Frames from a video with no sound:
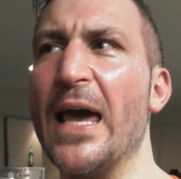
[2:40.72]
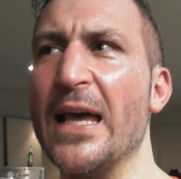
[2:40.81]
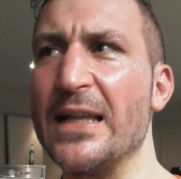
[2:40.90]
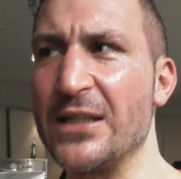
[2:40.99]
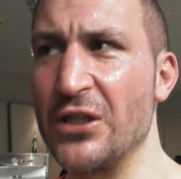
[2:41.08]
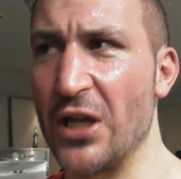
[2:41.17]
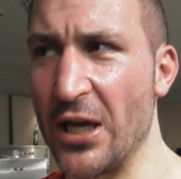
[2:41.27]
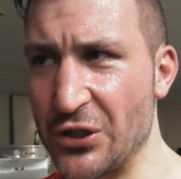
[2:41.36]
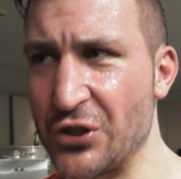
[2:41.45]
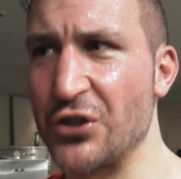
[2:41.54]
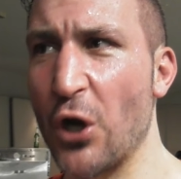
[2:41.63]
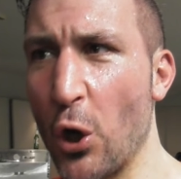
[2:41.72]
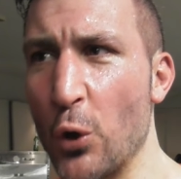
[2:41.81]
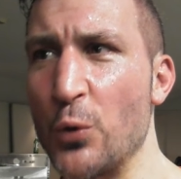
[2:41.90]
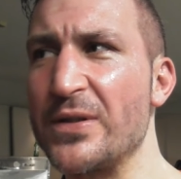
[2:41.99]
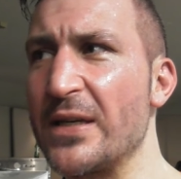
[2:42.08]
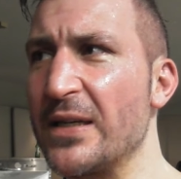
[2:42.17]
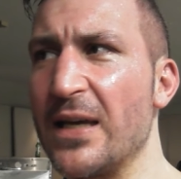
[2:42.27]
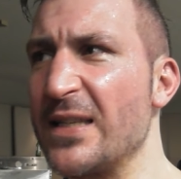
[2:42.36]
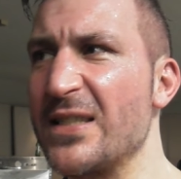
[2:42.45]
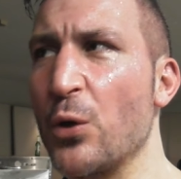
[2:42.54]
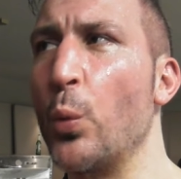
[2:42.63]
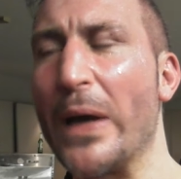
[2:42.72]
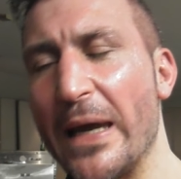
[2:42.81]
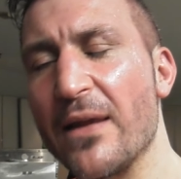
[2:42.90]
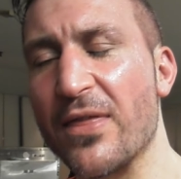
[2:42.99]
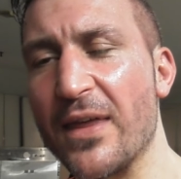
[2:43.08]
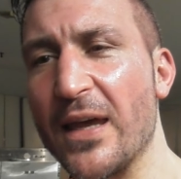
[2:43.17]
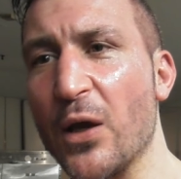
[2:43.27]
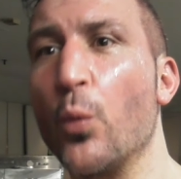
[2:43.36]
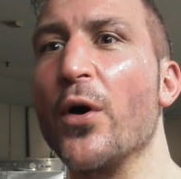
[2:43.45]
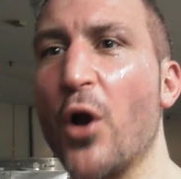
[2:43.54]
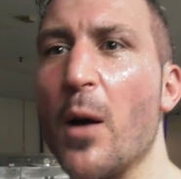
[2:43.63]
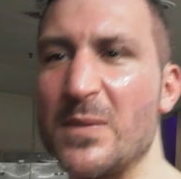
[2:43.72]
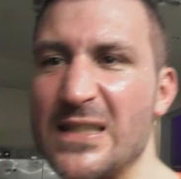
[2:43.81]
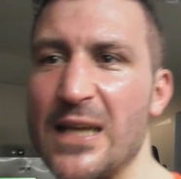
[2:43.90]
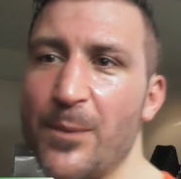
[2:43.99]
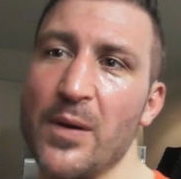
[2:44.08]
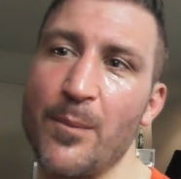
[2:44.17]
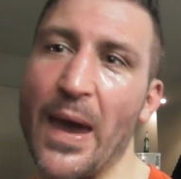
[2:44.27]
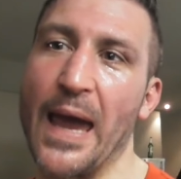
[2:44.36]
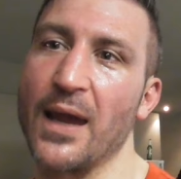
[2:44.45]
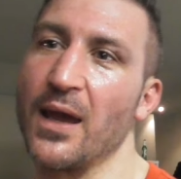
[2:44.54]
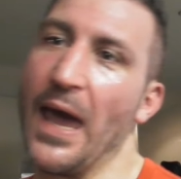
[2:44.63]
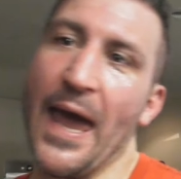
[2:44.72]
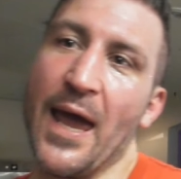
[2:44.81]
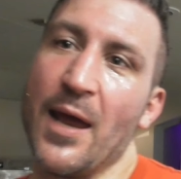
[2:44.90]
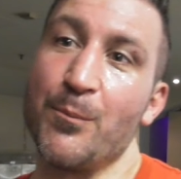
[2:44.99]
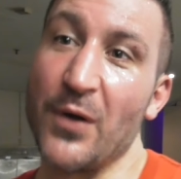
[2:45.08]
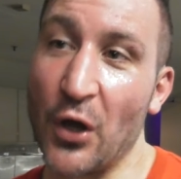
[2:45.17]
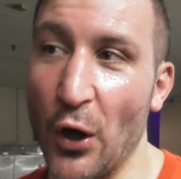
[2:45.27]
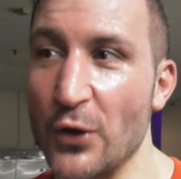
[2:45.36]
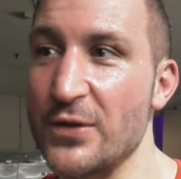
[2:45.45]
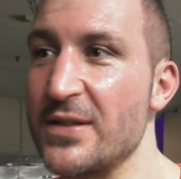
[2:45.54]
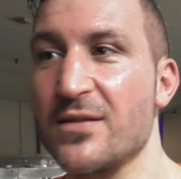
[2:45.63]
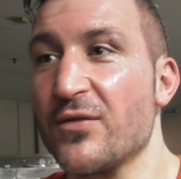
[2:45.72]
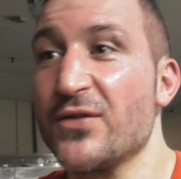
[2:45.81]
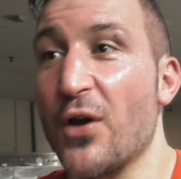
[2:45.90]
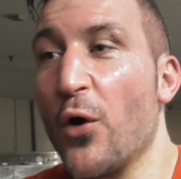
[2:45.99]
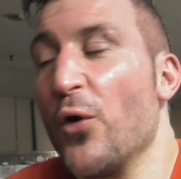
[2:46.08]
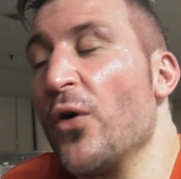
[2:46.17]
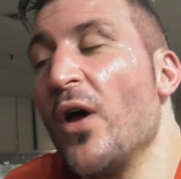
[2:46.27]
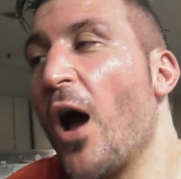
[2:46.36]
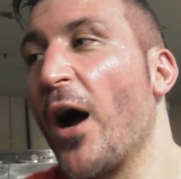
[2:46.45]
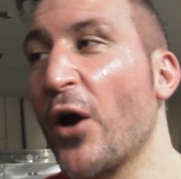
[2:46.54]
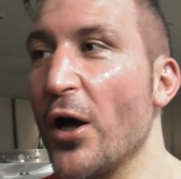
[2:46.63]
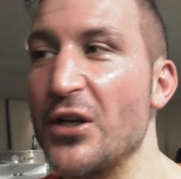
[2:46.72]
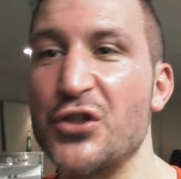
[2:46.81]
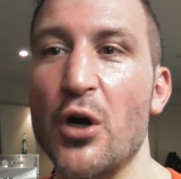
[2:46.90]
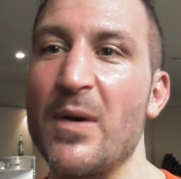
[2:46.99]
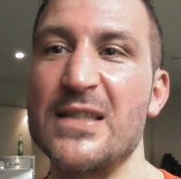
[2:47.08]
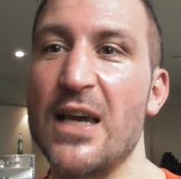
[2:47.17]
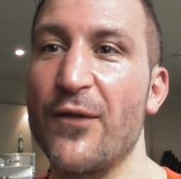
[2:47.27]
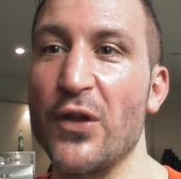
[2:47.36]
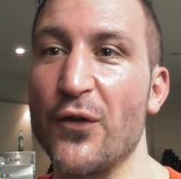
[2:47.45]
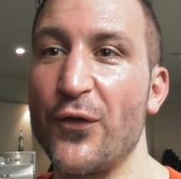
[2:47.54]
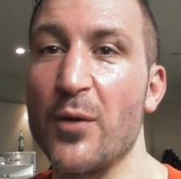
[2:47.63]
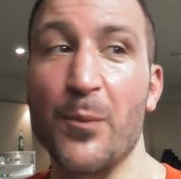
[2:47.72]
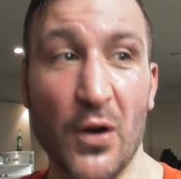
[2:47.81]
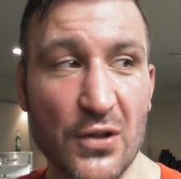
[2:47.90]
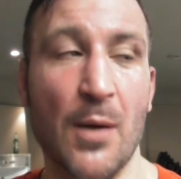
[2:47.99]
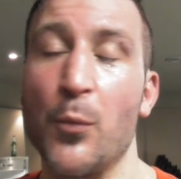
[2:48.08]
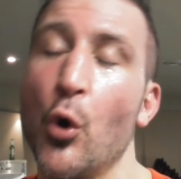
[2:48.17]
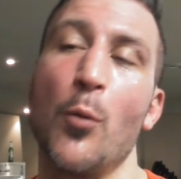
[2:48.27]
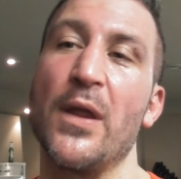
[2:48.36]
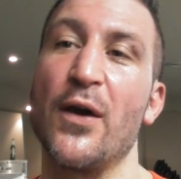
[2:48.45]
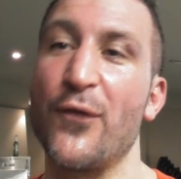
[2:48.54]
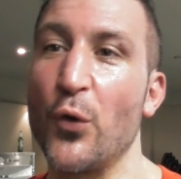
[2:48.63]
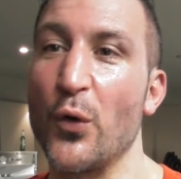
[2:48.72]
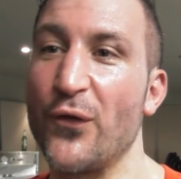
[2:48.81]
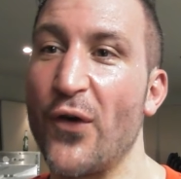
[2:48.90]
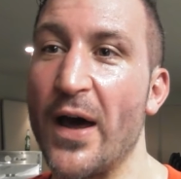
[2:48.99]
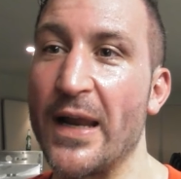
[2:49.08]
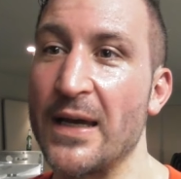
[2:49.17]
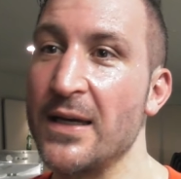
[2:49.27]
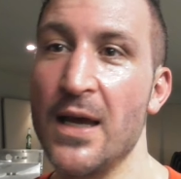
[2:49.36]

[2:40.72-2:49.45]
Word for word: It, it shows, it, it's a weird thing when I'm stepping back. And because, so I kind of shot myself in the foot because I'm normally a forward fighter.